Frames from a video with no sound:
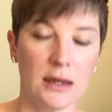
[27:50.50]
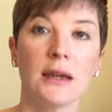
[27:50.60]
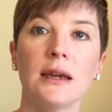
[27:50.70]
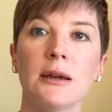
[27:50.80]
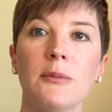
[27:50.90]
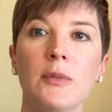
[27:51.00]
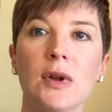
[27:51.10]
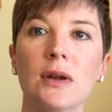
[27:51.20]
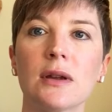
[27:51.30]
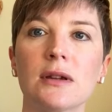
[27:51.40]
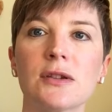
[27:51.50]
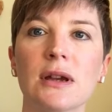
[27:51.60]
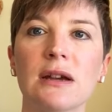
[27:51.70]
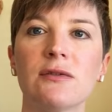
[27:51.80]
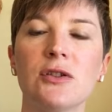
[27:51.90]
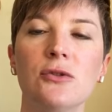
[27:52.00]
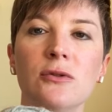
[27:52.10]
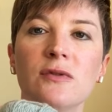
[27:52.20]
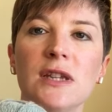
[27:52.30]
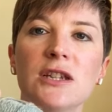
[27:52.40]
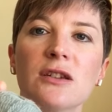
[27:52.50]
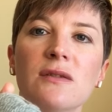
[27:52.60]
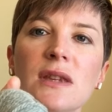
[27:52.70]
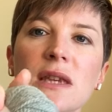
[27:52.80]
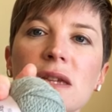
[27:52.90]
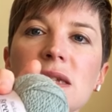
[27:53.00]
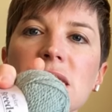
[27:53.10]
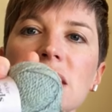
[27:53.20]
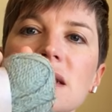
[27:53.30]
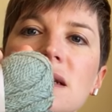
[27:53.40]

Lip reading: So I have two of each of these.